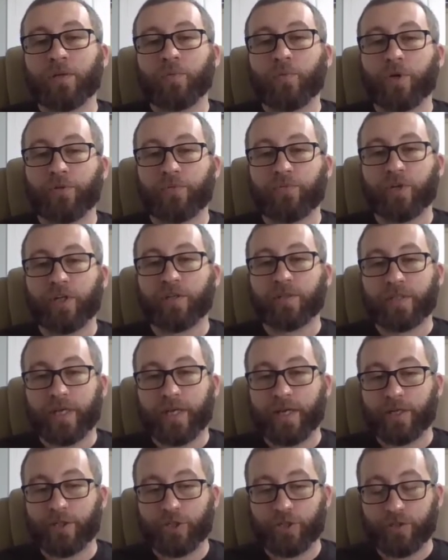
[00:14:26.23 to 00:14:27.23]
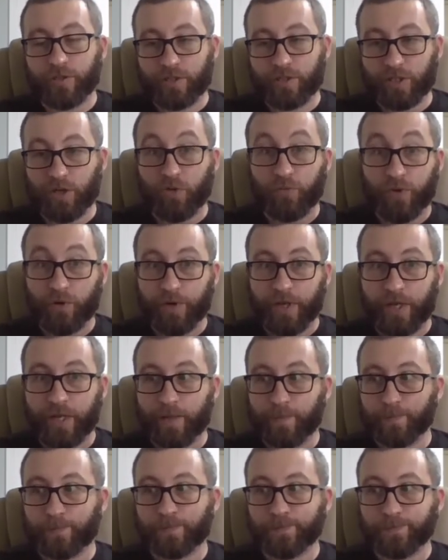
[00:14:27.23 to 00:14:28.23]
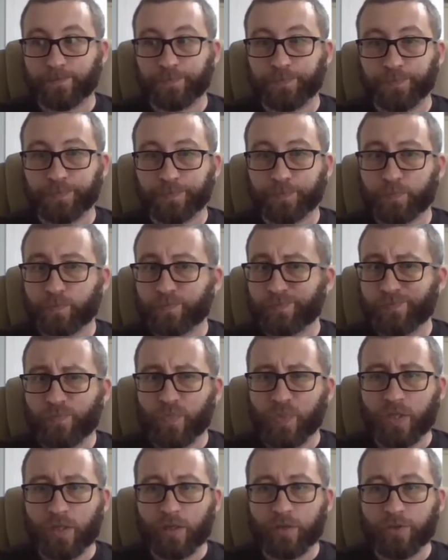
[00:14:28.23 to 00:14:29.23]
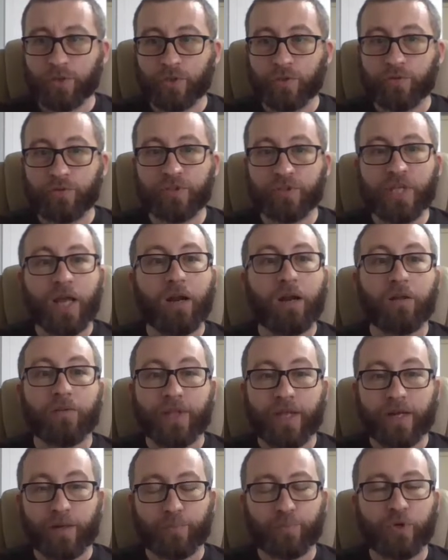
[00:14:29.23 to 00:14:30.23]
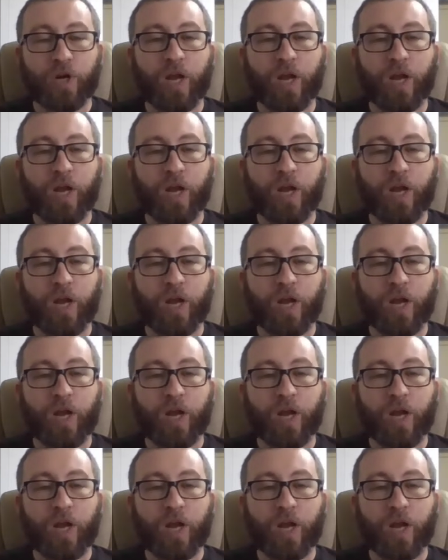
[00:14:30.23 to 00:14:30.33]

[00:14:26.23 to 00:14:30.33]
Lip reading: with RealDash, the cell phone app, to set all that up